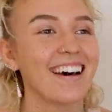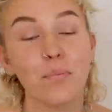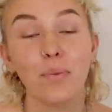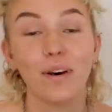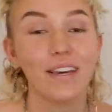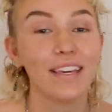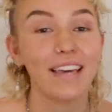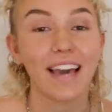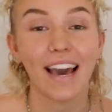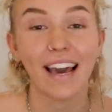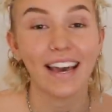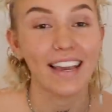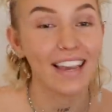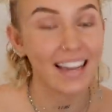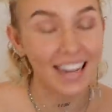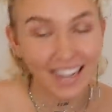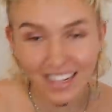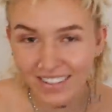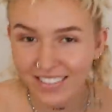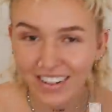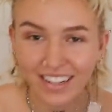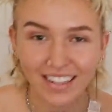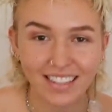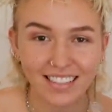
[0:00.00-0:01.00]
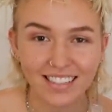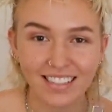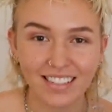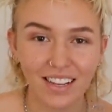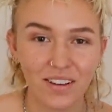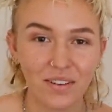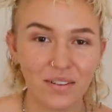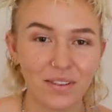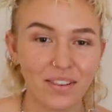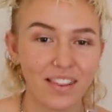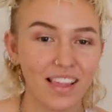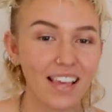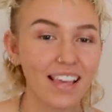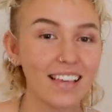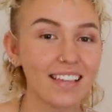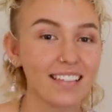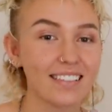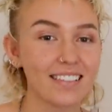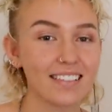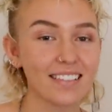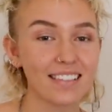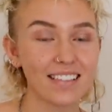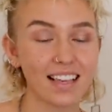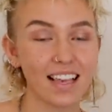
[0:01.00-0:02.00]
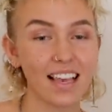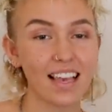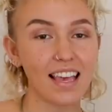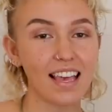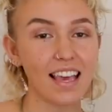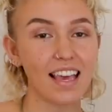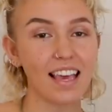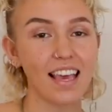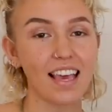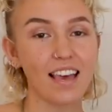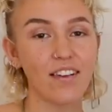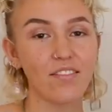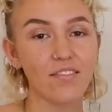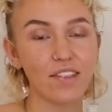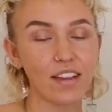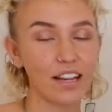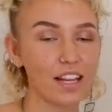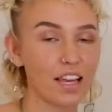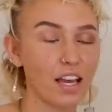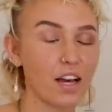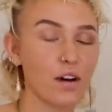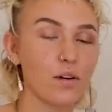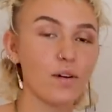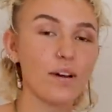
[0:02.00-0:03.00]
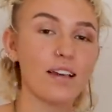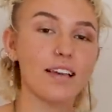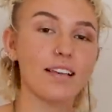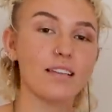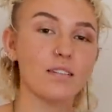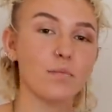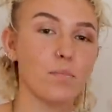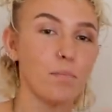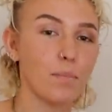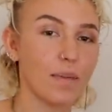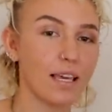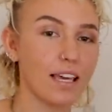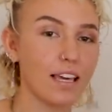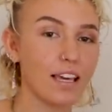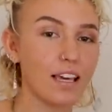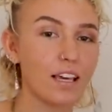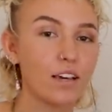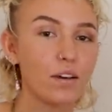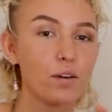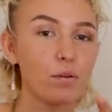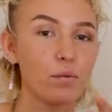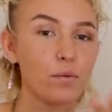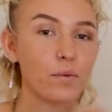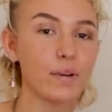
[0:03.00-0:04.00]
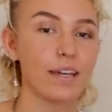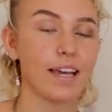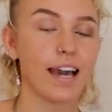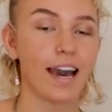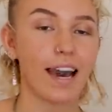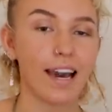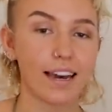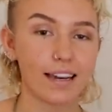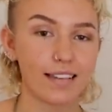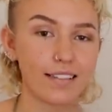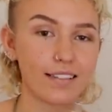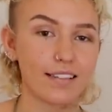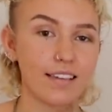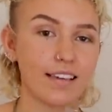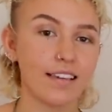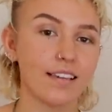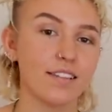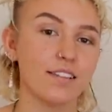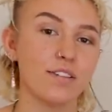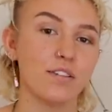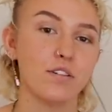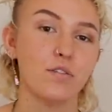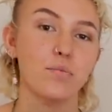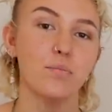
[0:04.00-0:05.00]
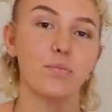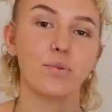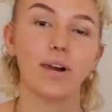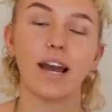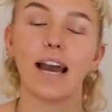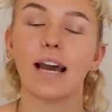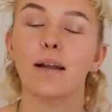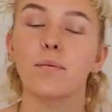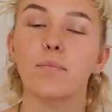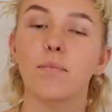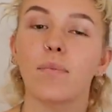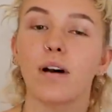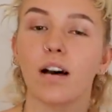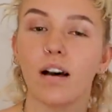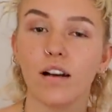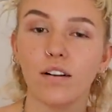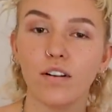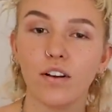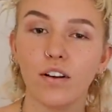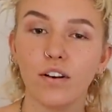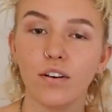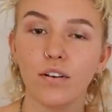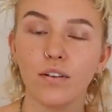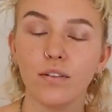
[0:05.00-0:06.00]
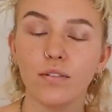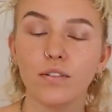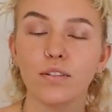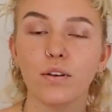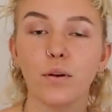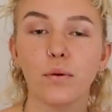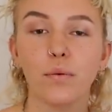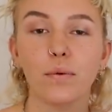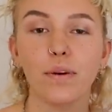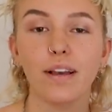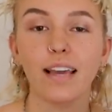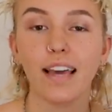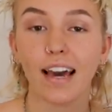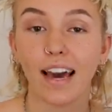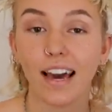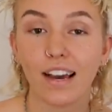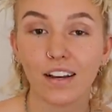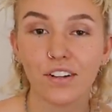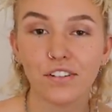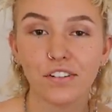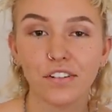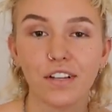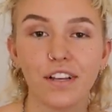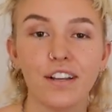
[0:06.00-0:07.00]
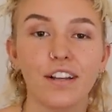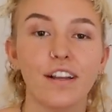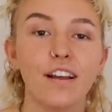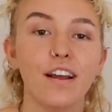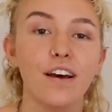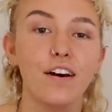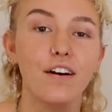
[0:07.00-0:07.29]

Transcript: But yeah, anyways, so this video is me reacting to Brad Mondo's reaction